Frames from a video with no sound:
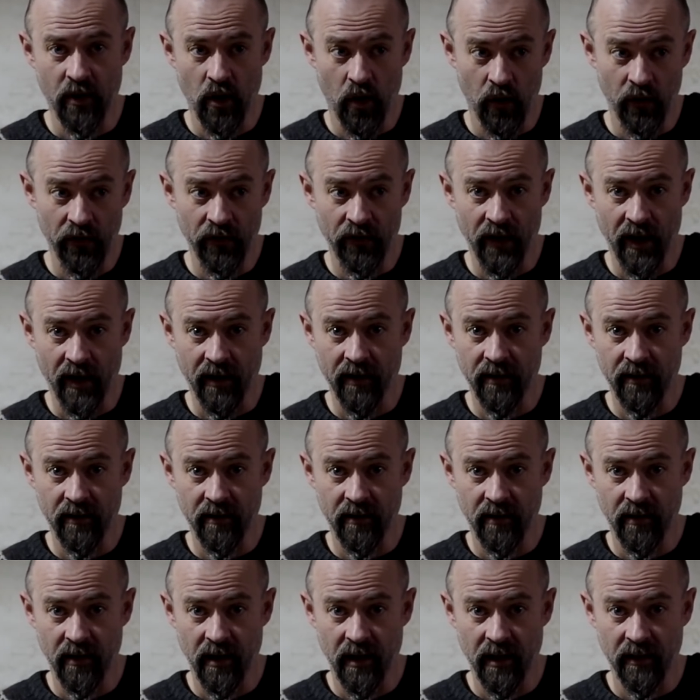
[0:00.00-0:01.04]

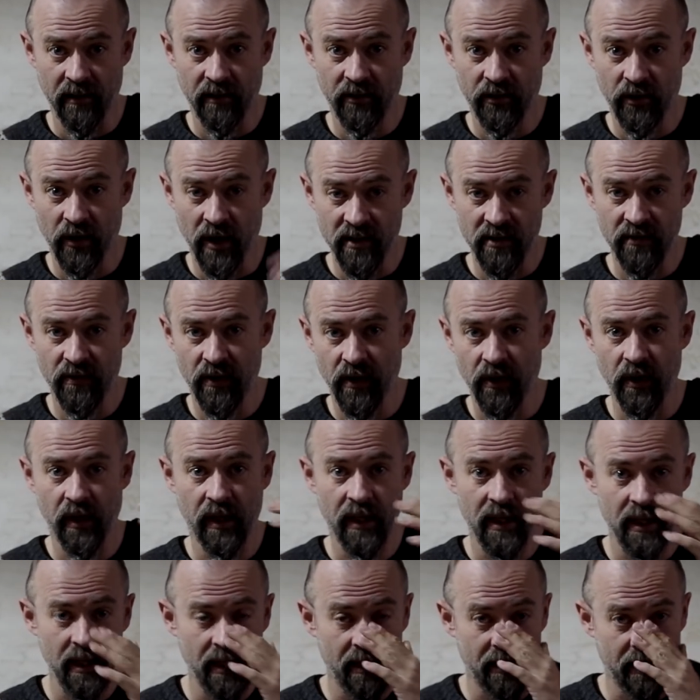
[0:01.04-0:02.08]
contact and
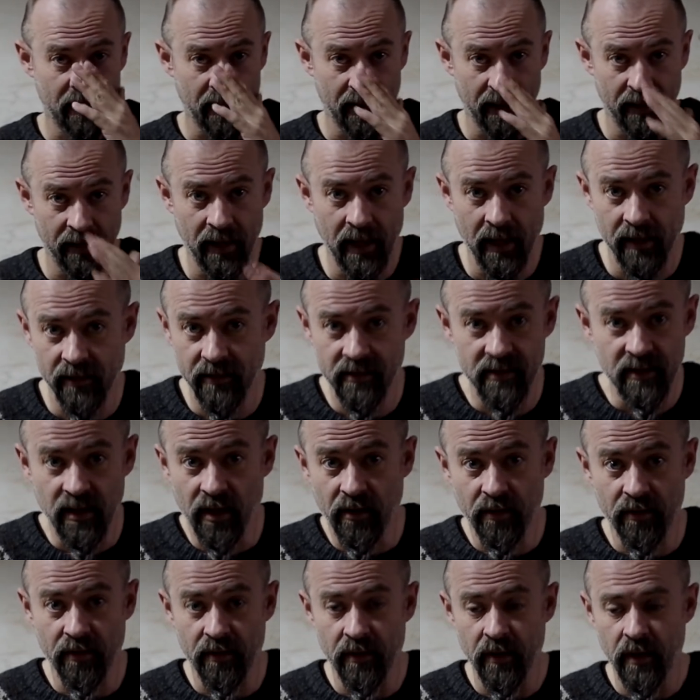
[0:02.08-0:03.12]
transferring heat and
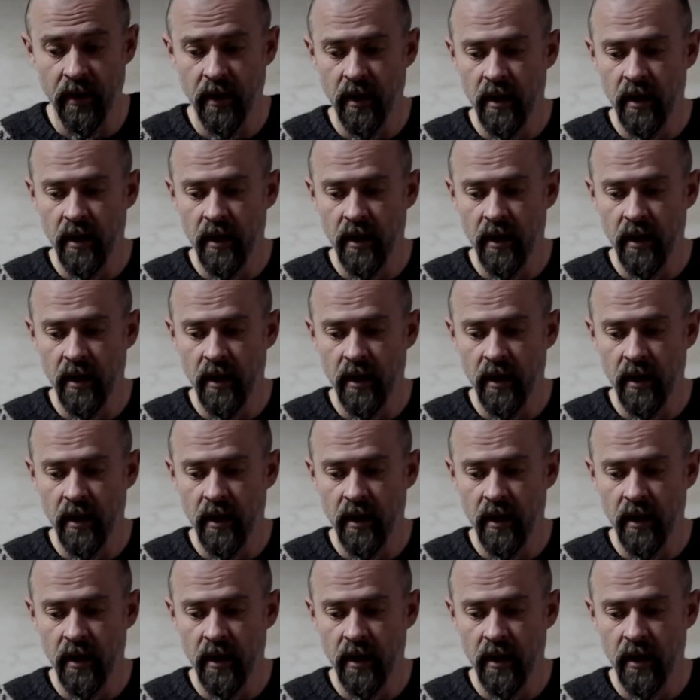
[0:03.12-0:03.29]
stuff.